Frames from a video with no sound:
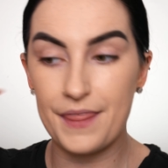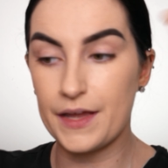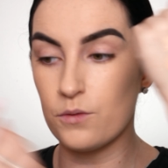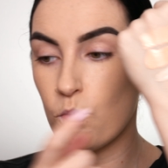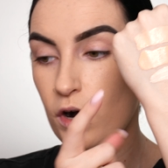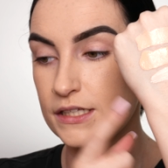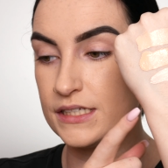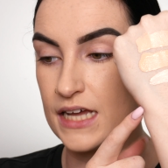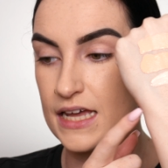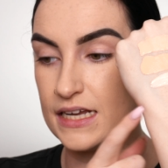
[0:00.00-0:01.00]
then
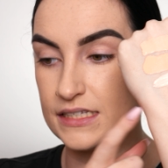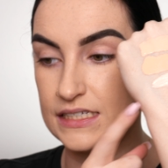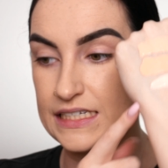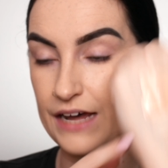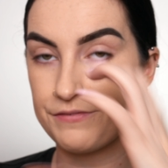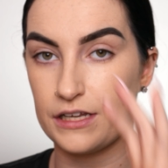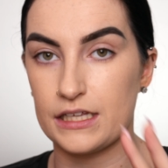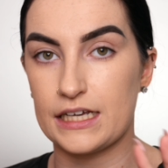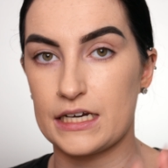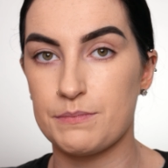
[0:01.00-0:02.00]
110 is
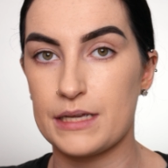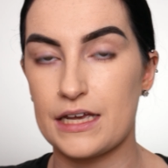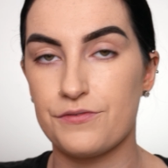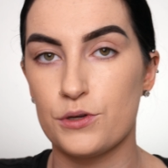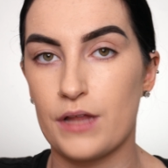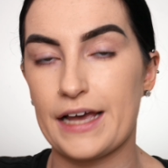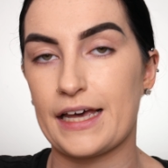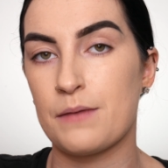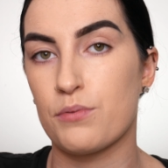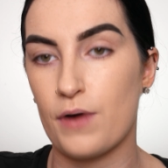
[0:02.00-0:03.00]
definitely gonna be if you like
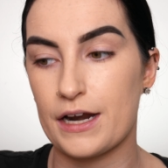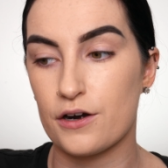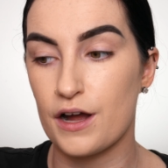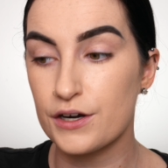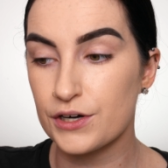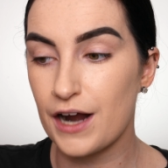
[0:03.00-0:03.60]
a brighter under